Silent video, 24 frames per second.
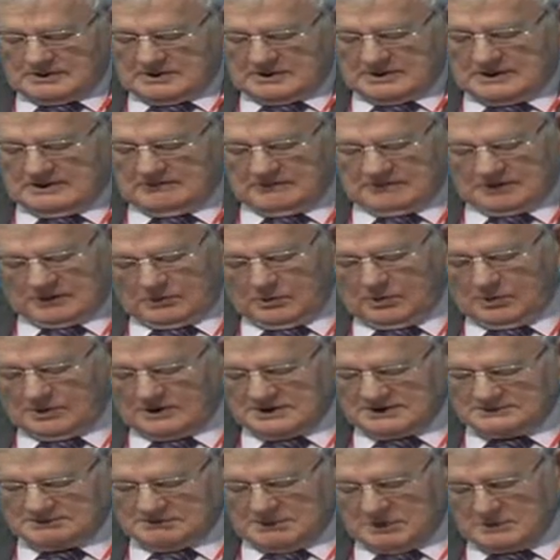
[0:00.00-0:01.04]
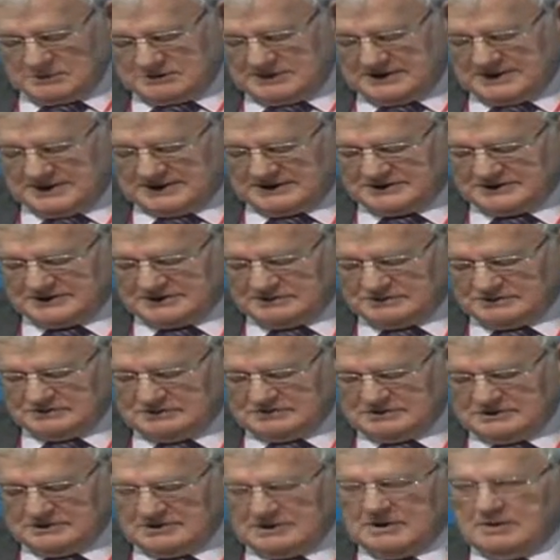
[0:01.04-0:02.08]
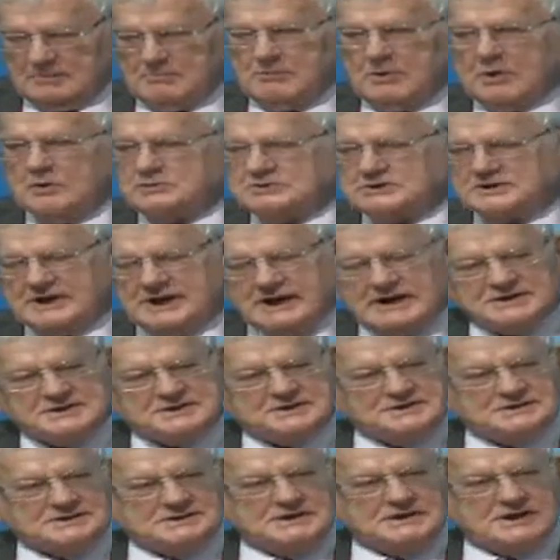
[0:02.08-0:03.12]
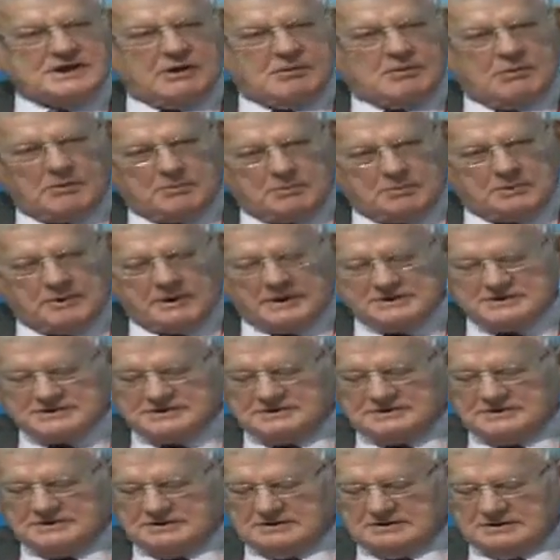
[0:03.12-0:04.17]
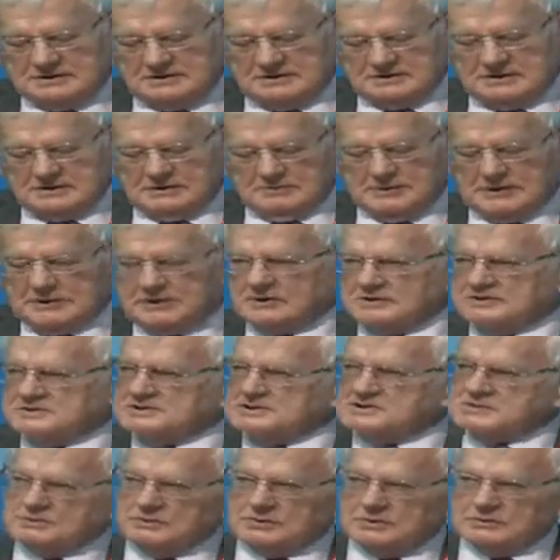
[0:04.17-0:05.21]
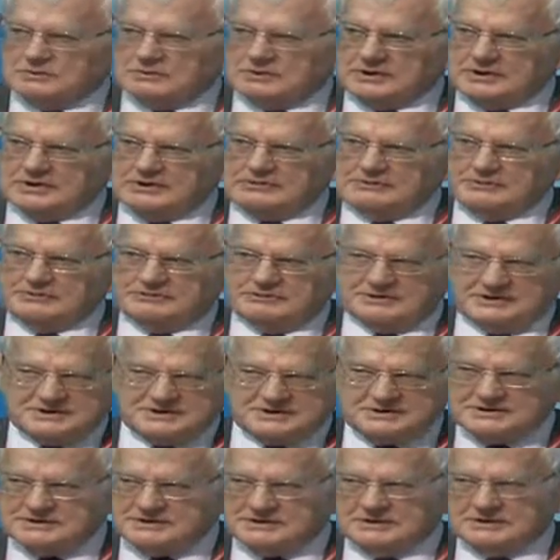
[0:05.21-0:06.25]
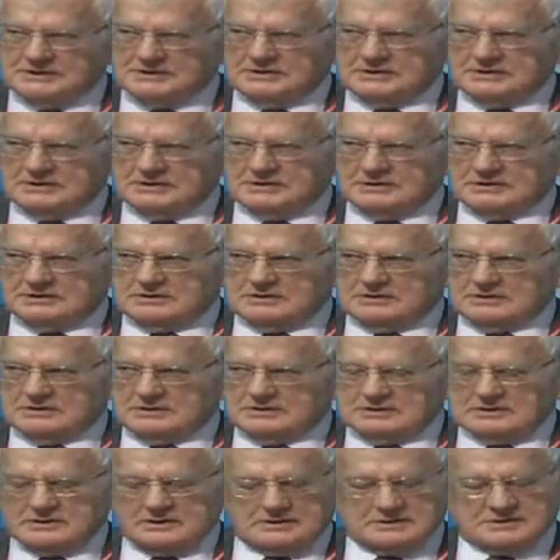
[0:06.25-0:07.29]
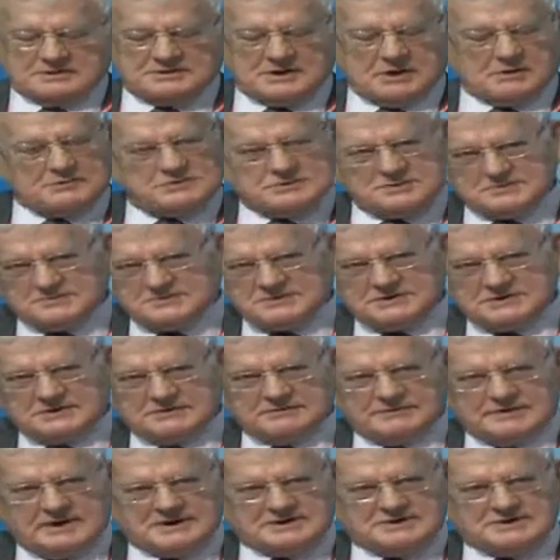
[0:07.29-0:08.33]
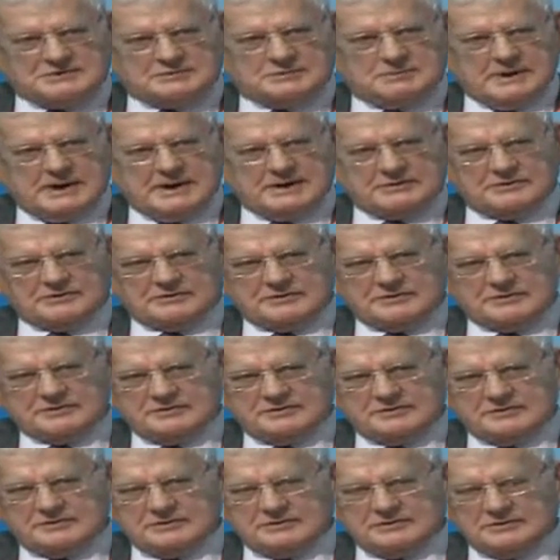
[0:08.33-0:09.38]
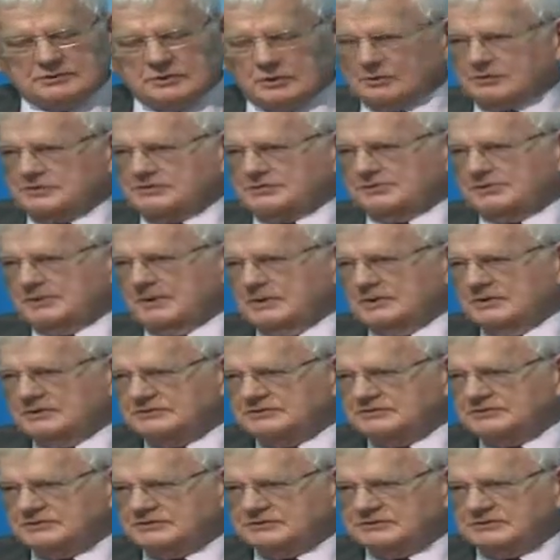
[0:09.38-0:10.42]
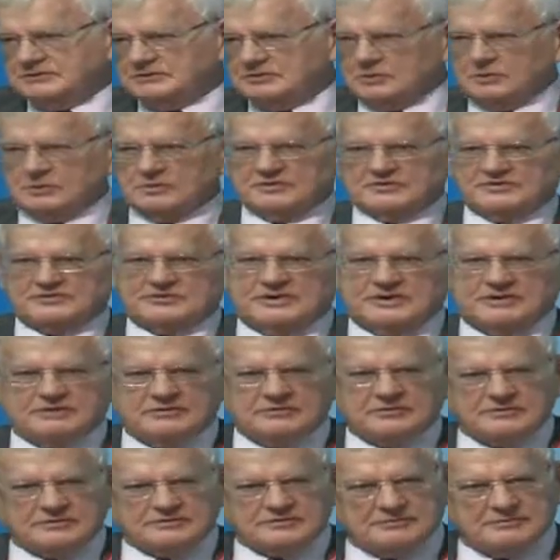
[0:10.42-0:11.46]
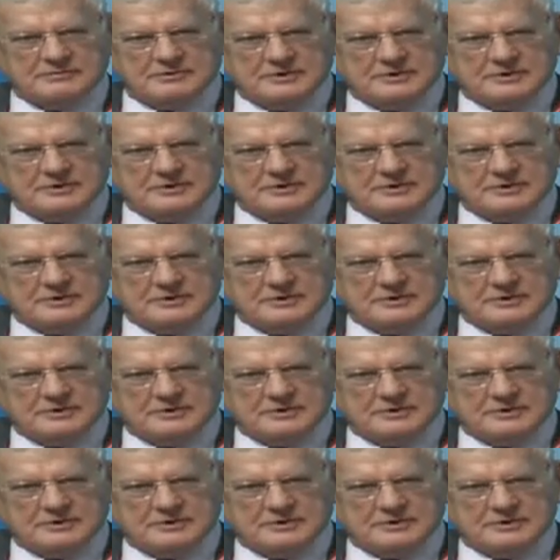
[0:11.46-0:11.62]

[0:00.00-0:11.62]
It requires multinational and multi-agency cooperation because, as we all know, fish don't observe national boundaries, nor does pollution, nor does terrorism.